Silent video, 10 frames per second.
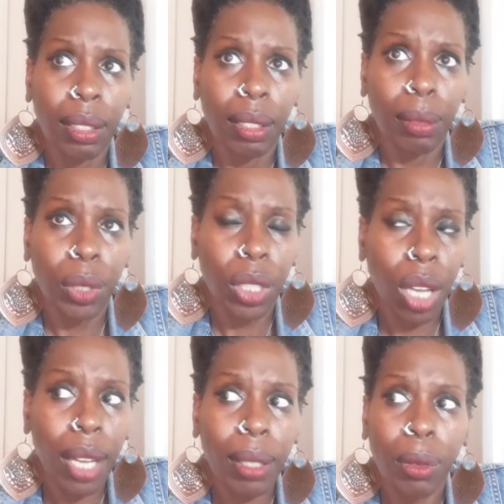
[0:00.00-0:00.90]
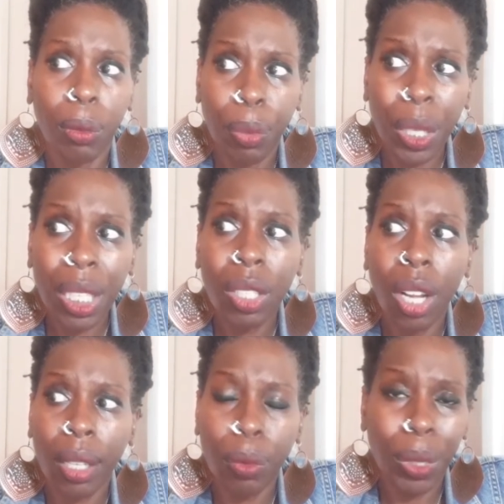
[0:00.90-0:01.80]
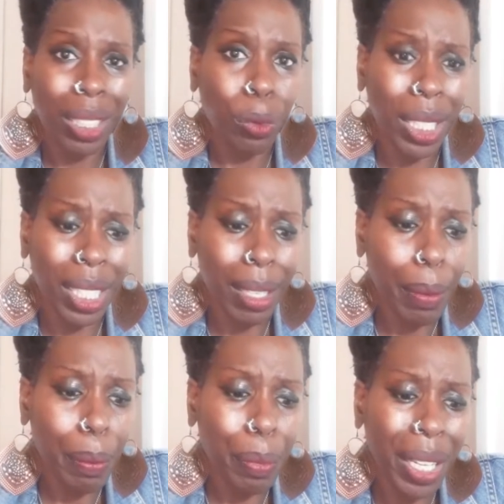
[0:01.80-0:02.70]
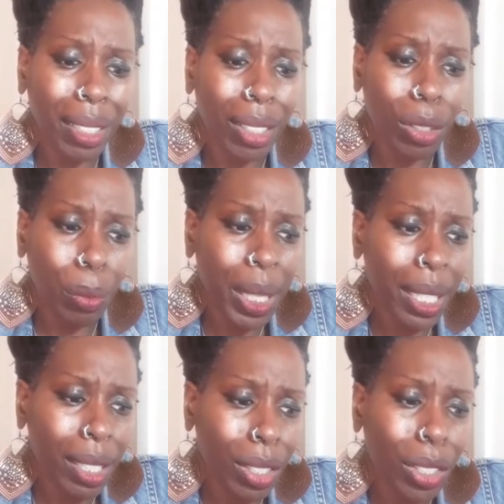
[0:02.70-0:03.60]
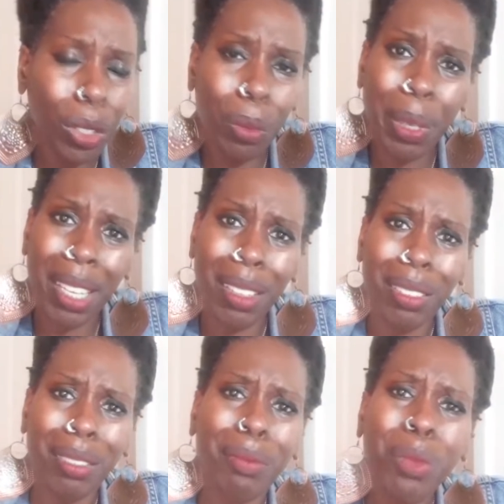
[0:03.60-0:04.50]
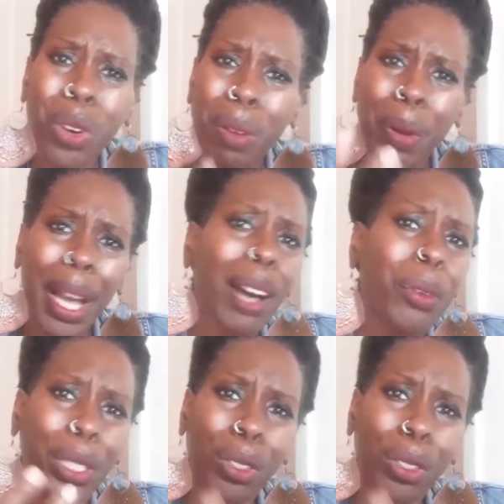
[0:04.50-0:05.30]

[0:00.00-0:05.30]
I'm dark, pretty dark with it, but you'll be more empowered.